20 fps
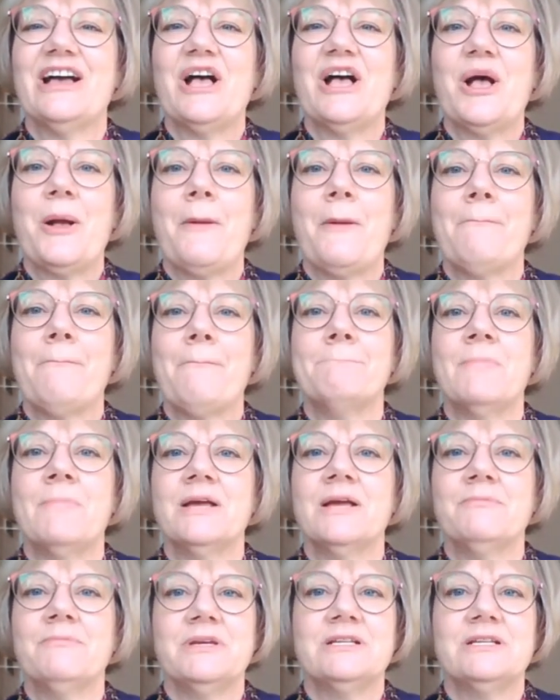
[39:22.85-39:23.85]
might be
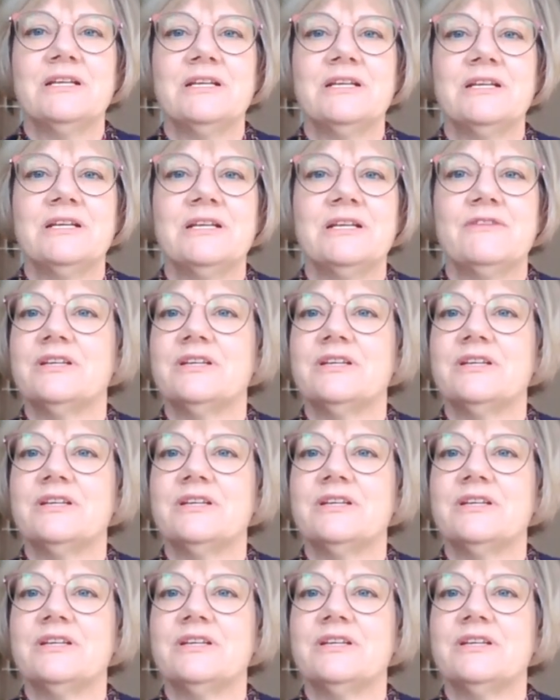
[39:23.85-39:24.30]
different.